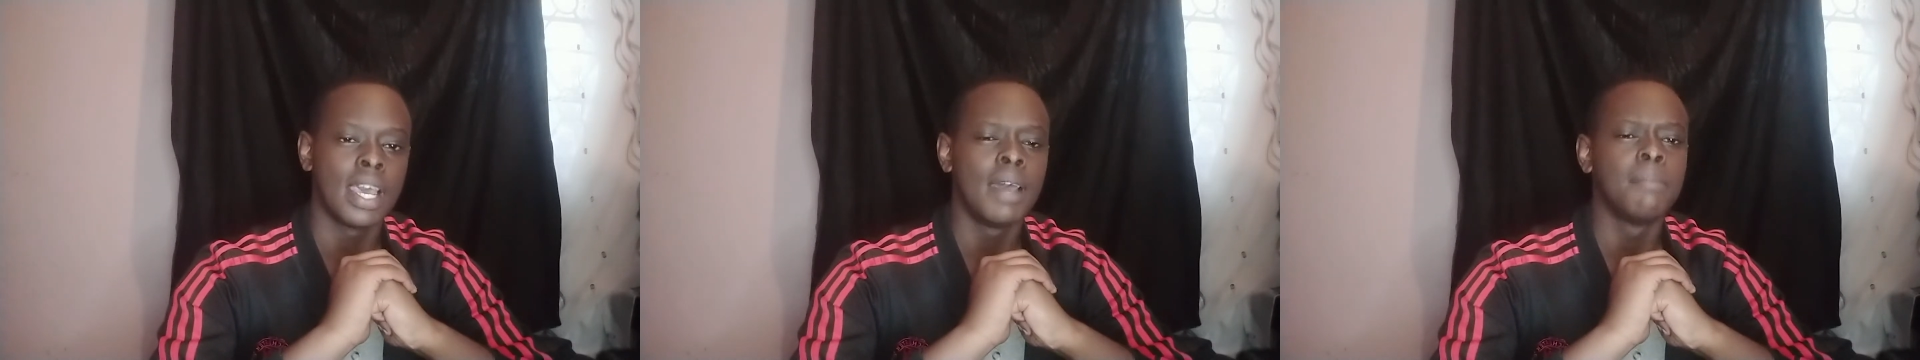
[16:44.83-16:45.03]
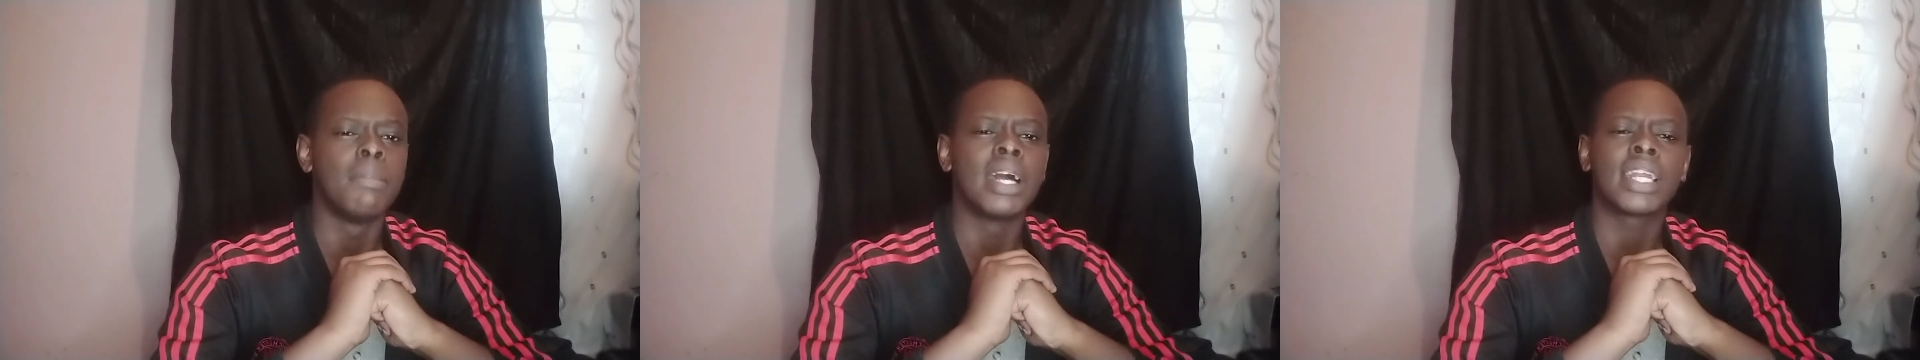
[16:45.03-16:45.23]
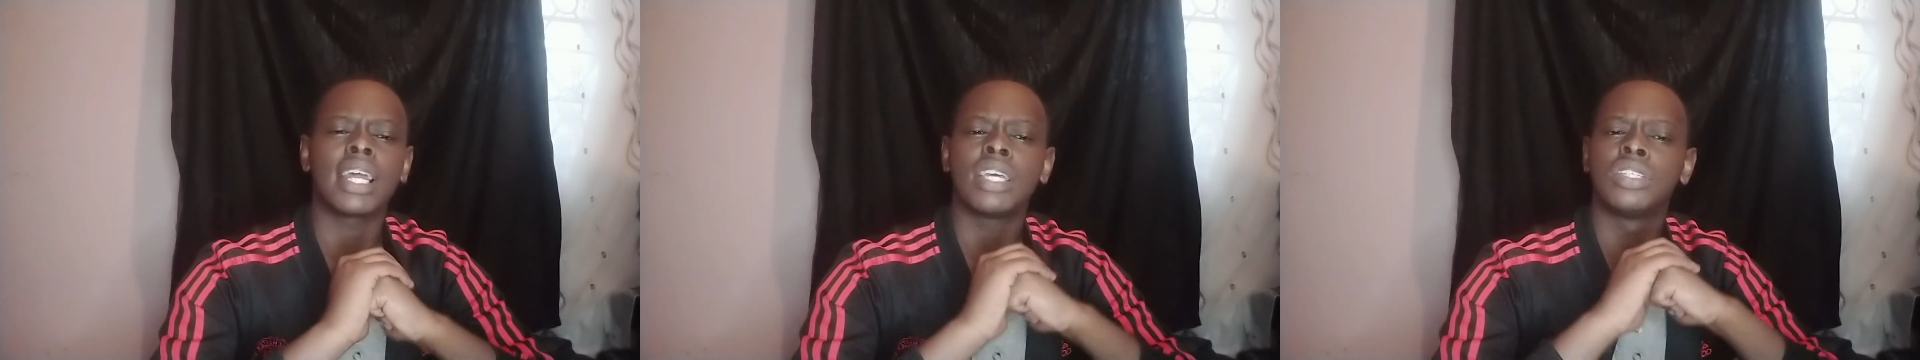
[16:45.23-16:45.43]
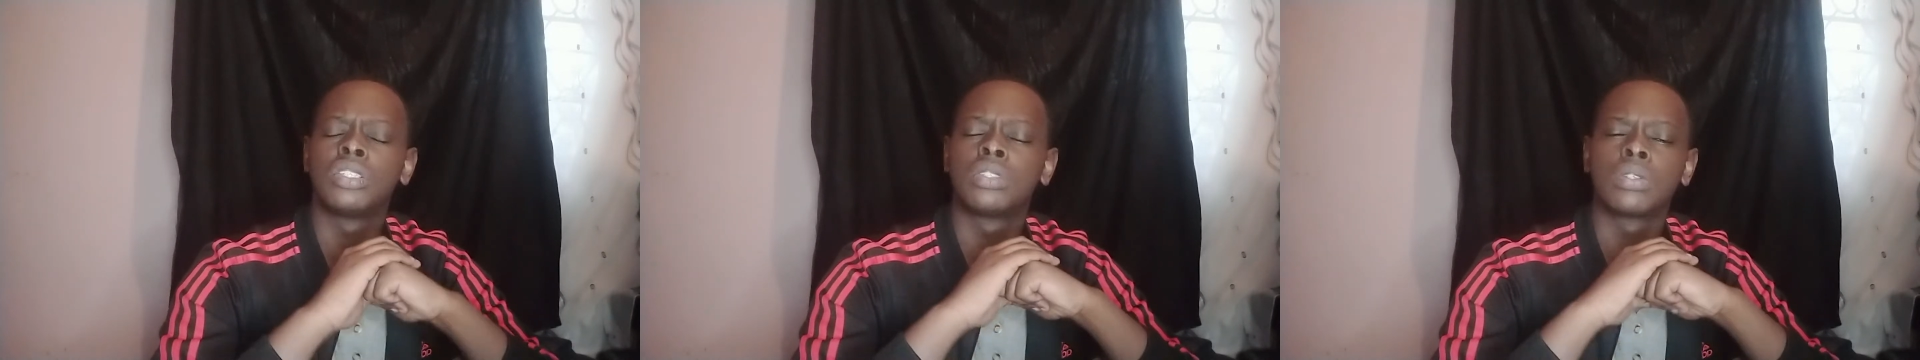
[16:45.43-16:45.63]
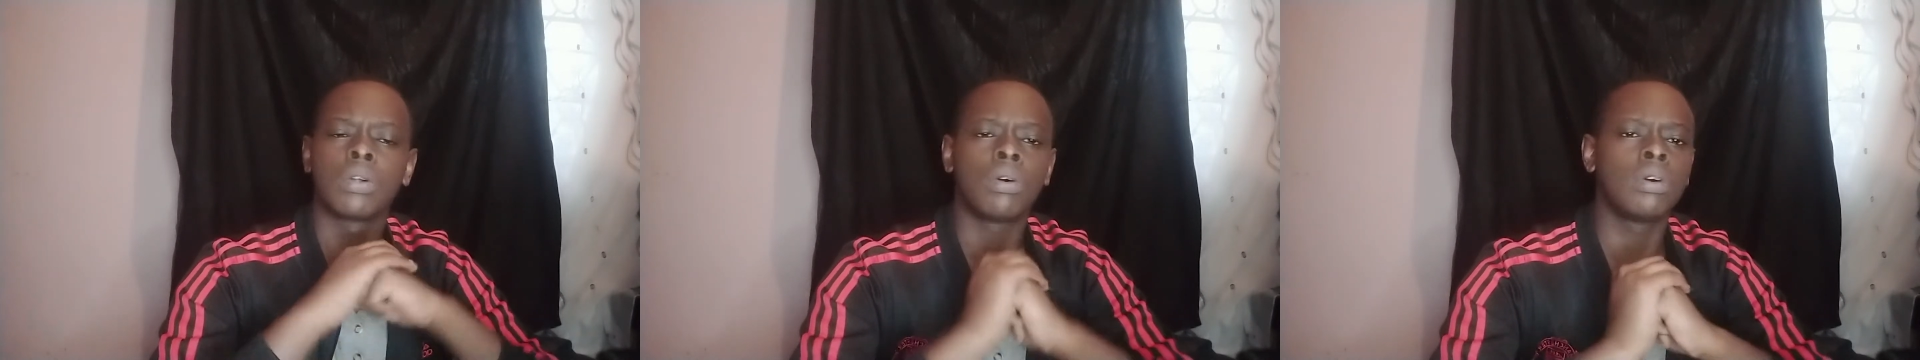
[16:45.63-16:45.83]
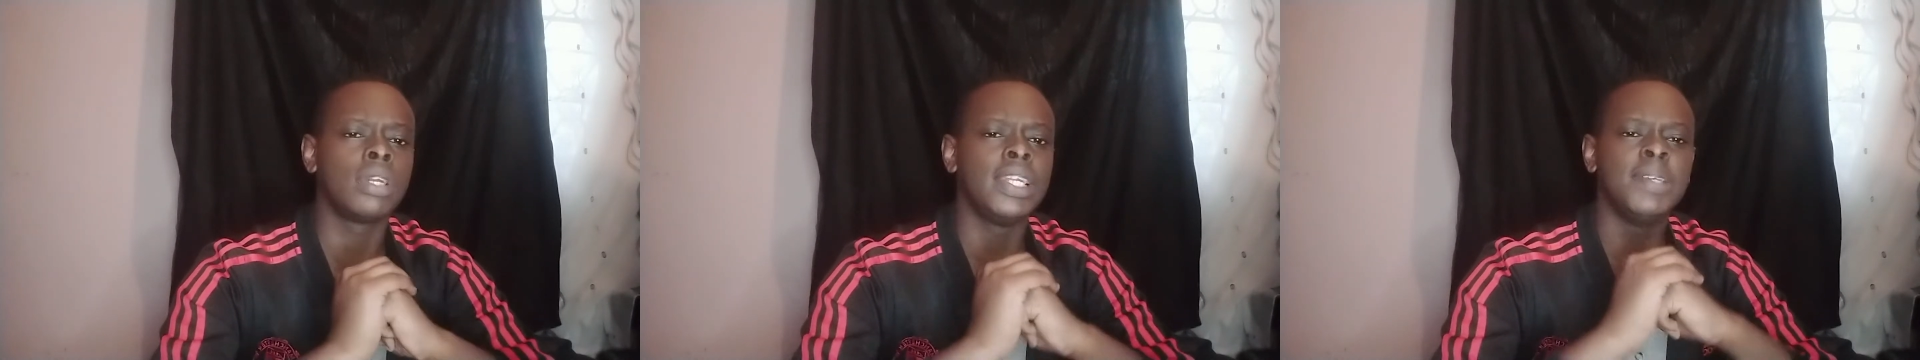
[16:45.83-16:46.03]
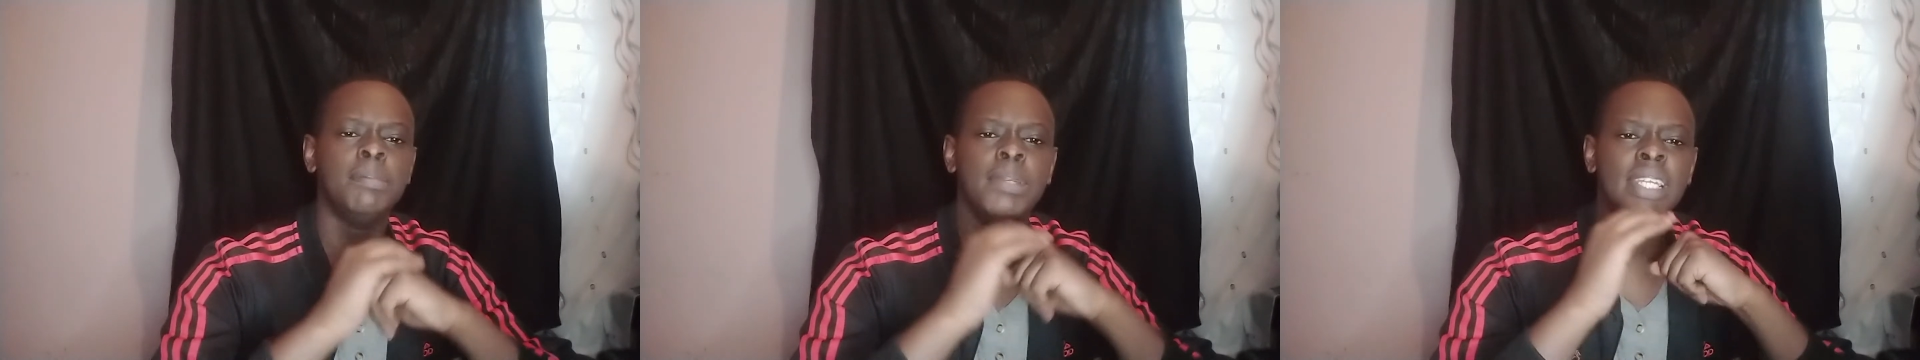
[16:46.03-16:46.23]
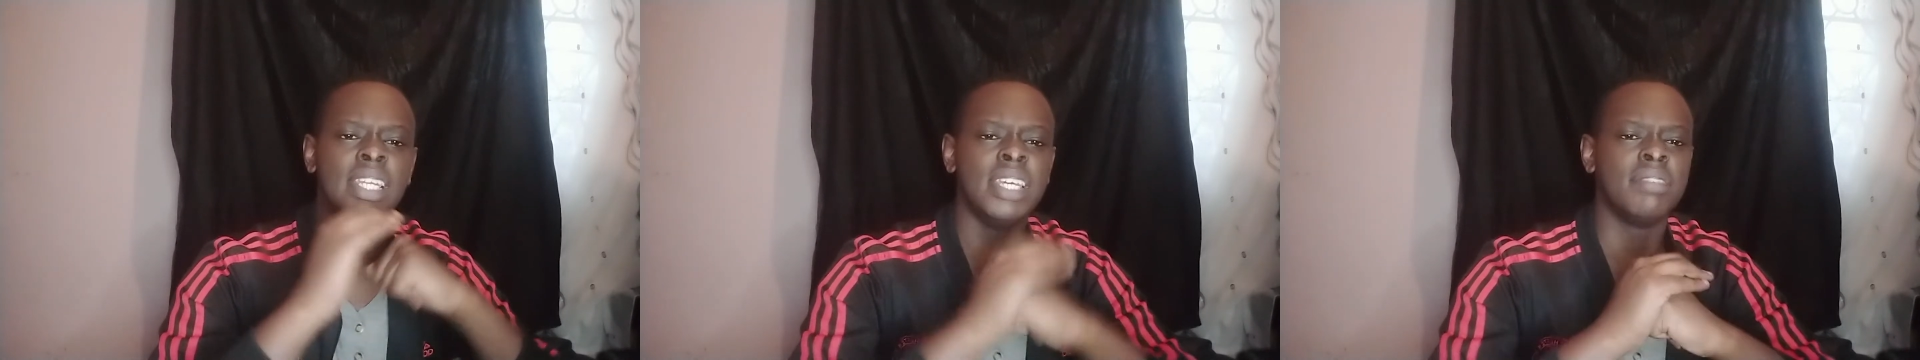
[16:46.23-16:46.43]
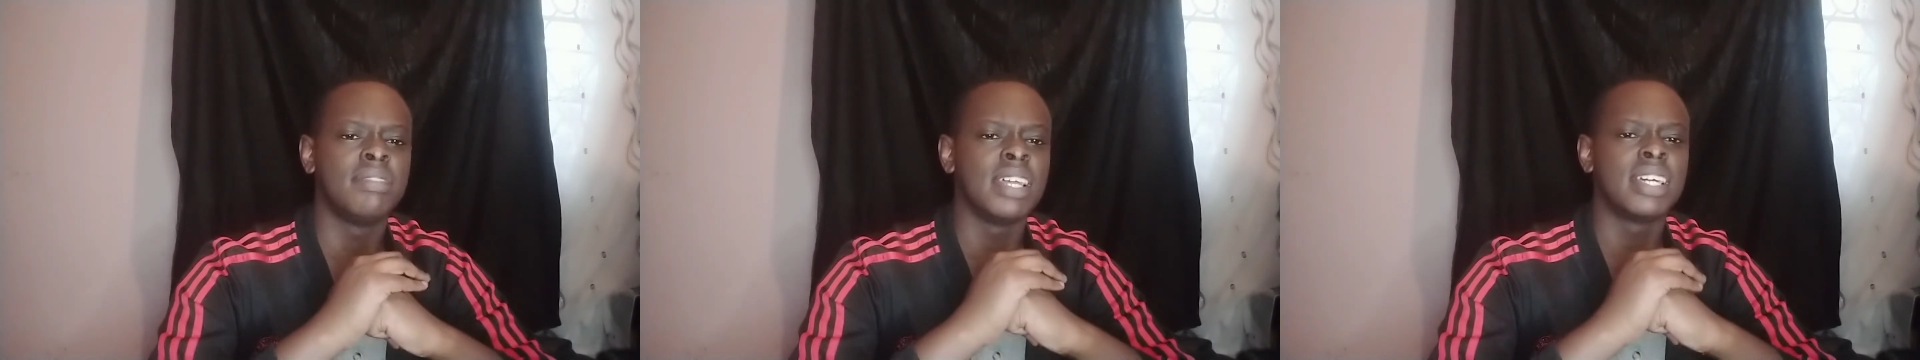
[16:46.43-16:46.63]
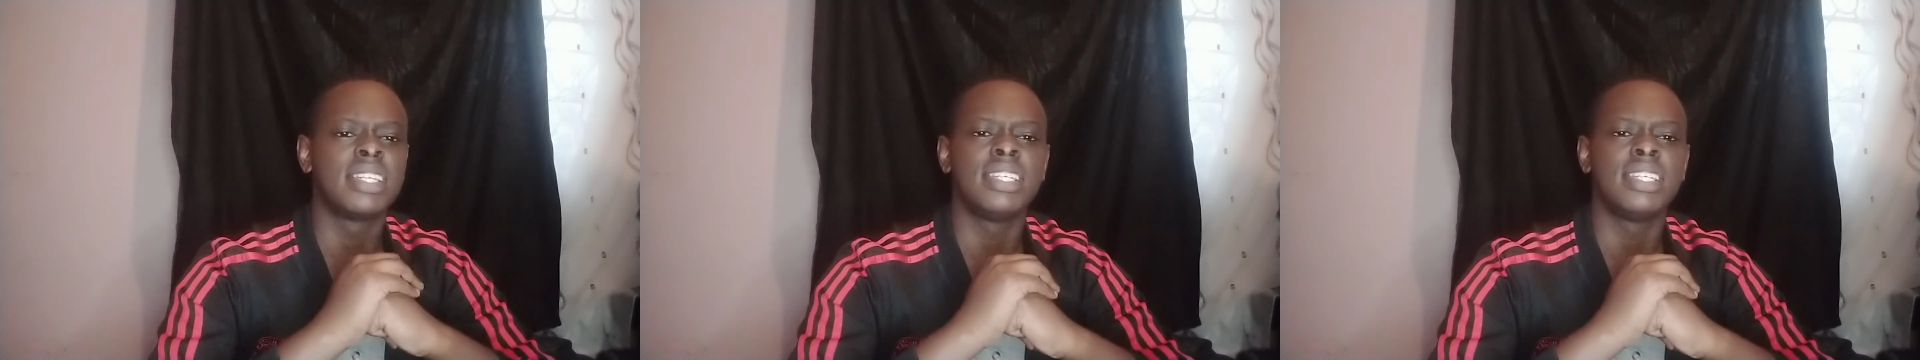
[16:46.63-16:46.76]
but I strongly believe that